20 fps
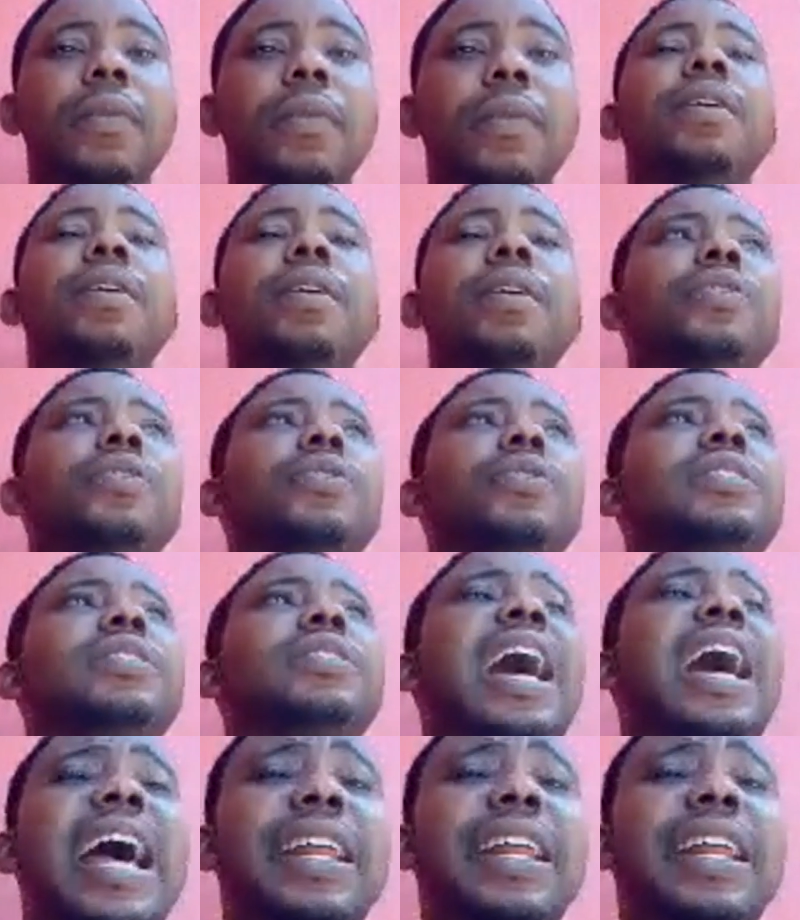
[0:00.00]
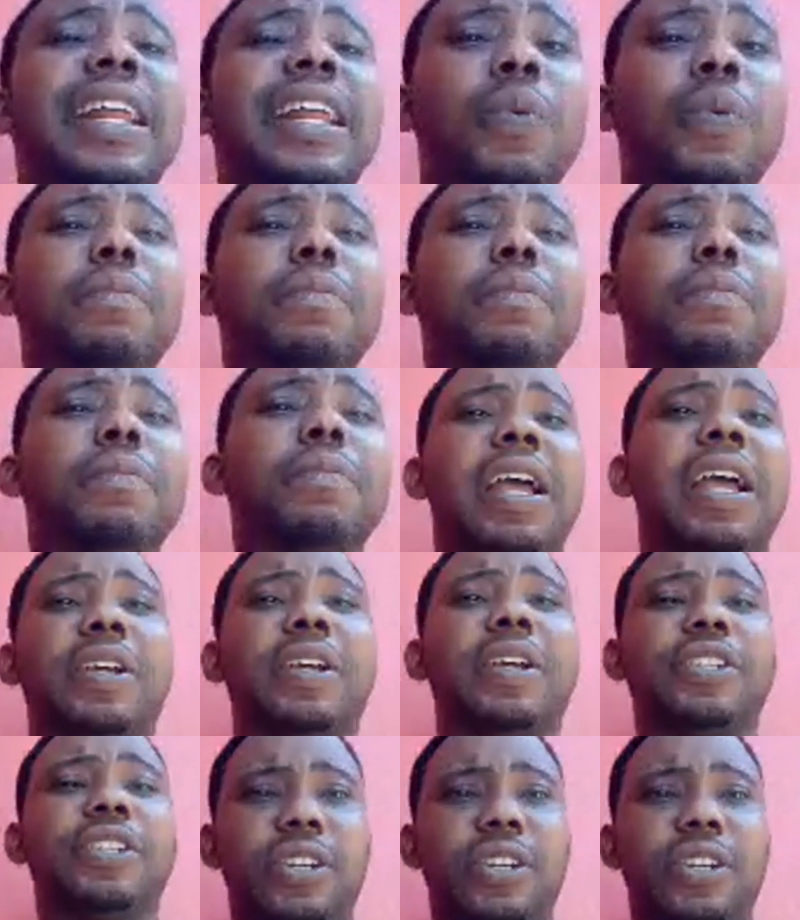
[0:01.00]
So that is what
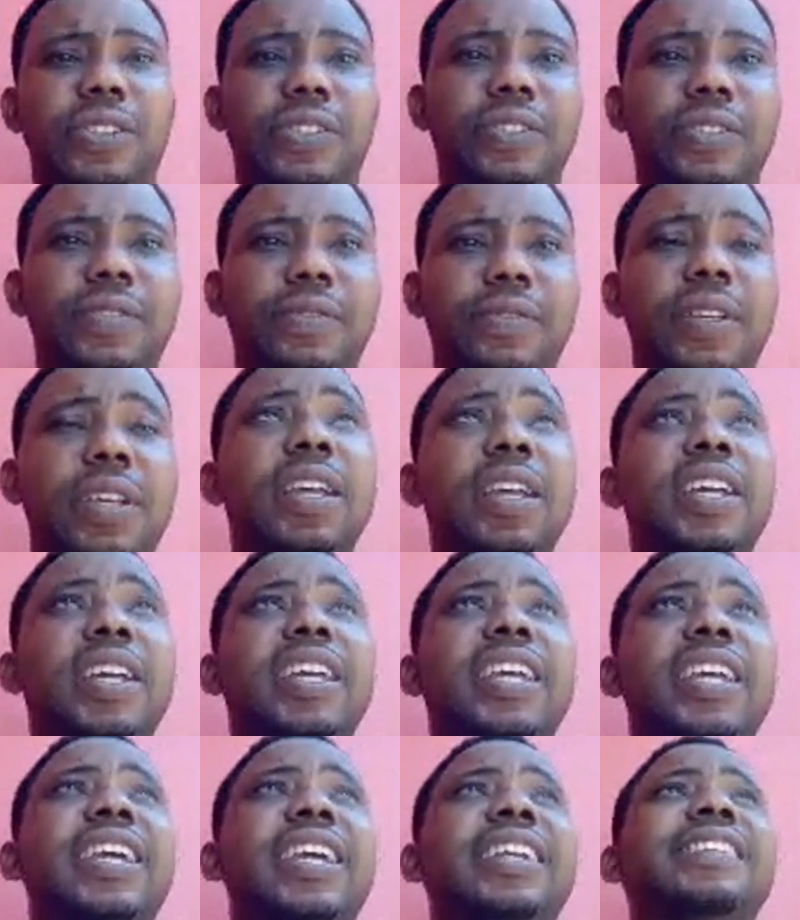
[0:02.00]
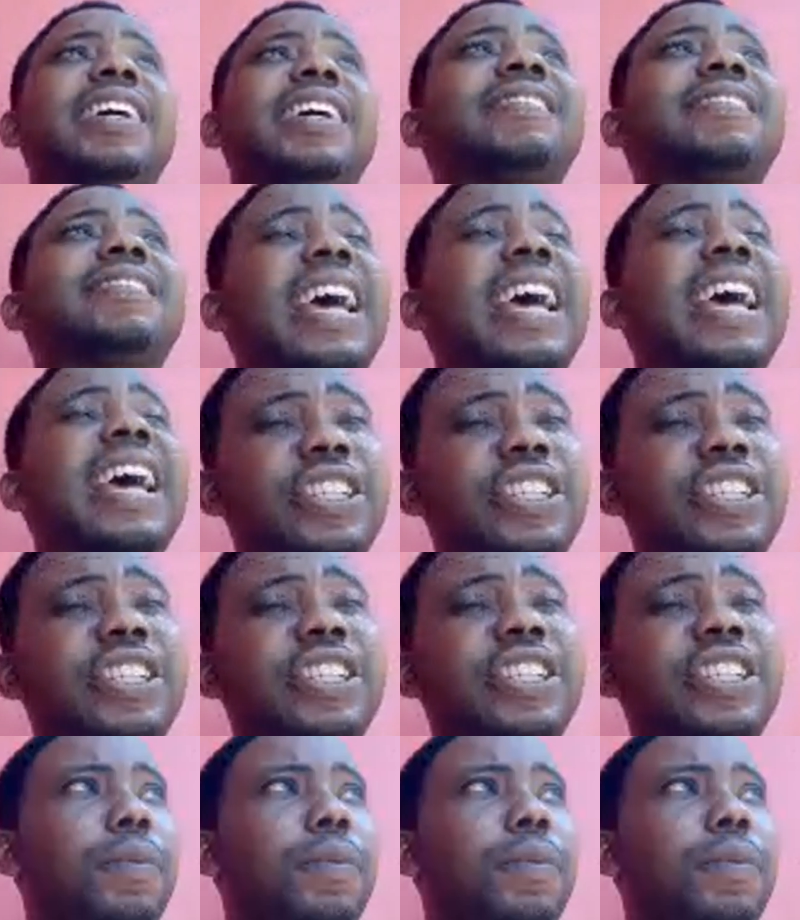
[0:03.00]
migration is. It is
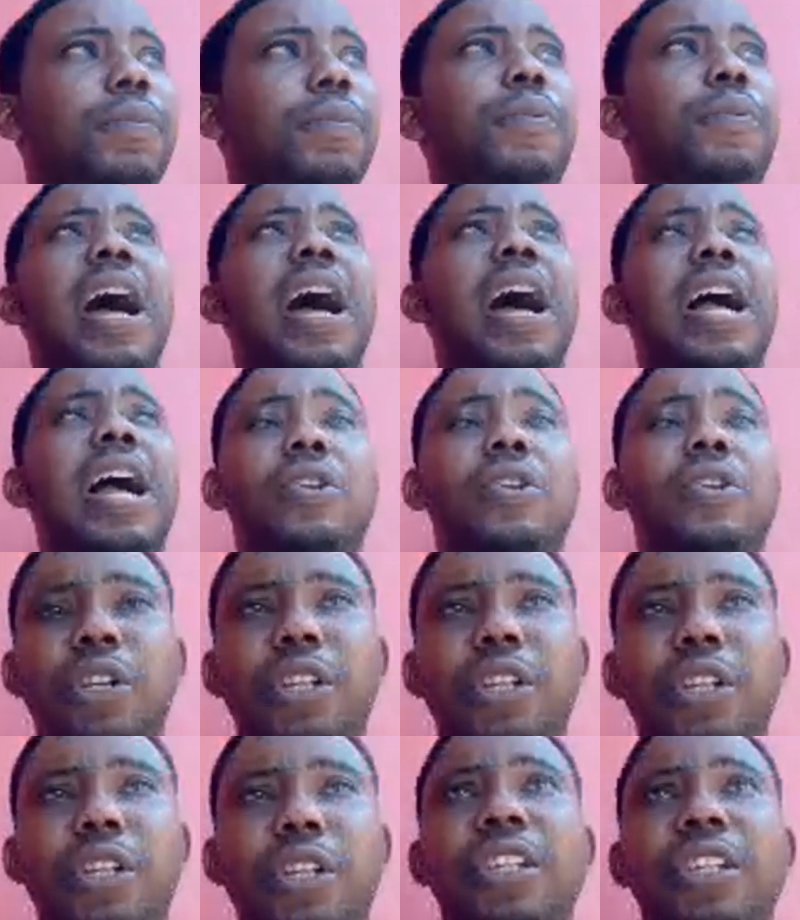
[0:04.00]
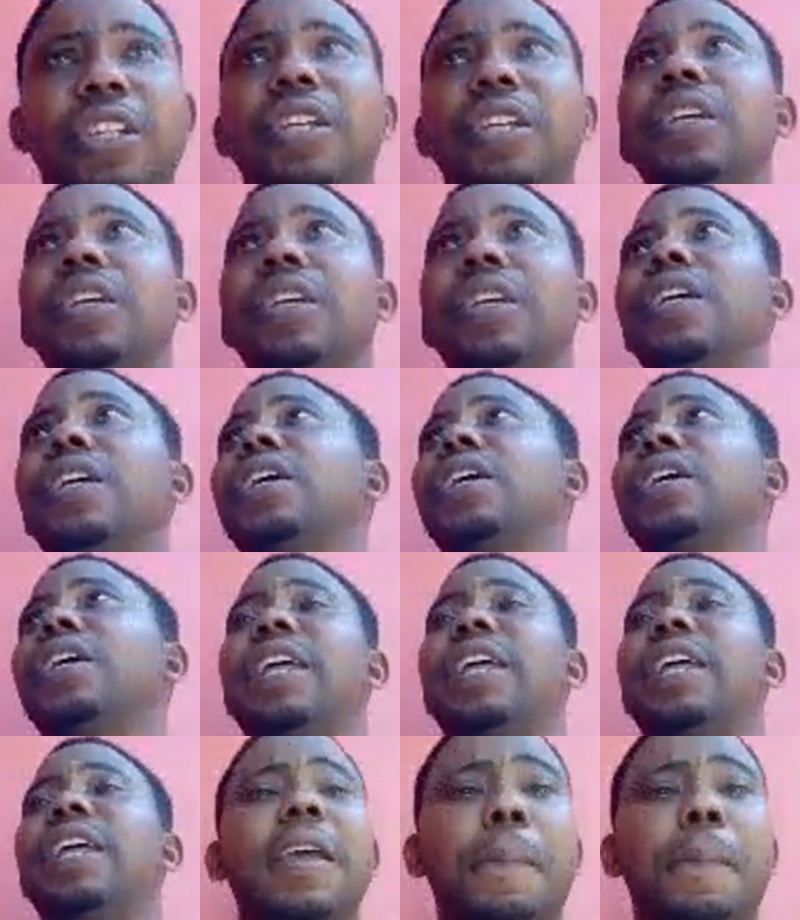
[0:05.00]
essential for our community. It
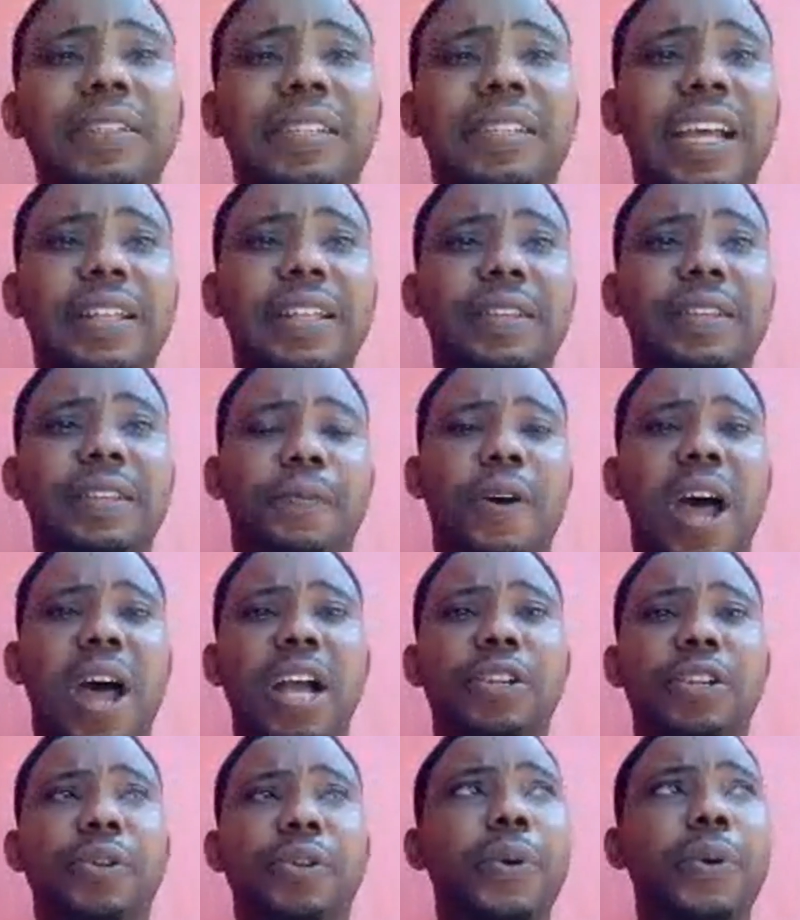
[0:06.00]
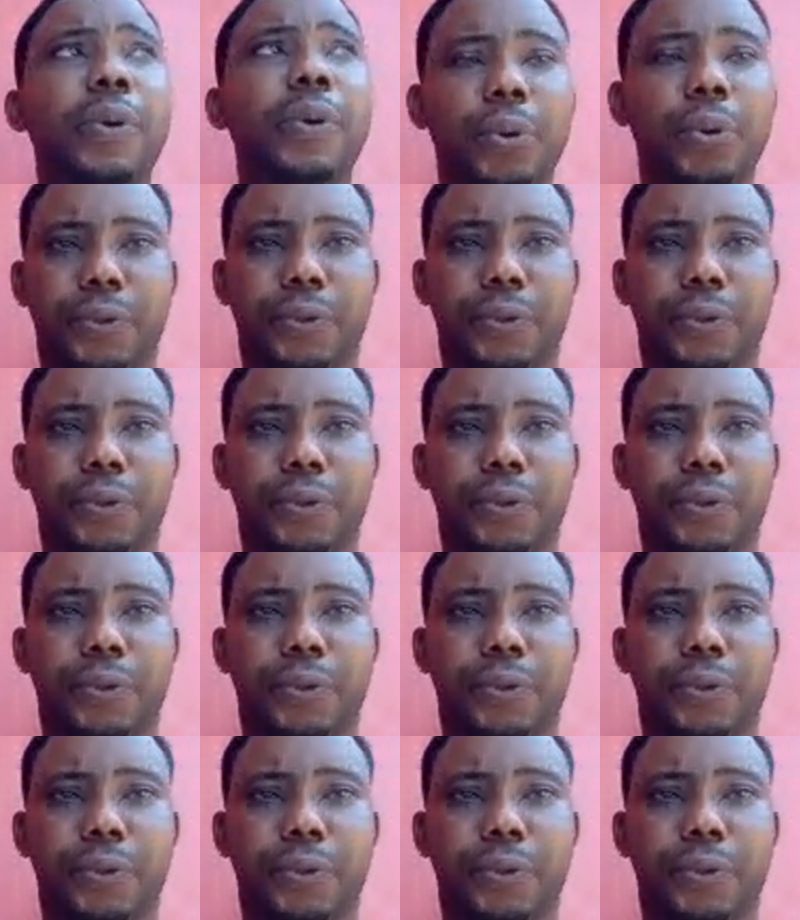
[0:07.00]
is important for our growth.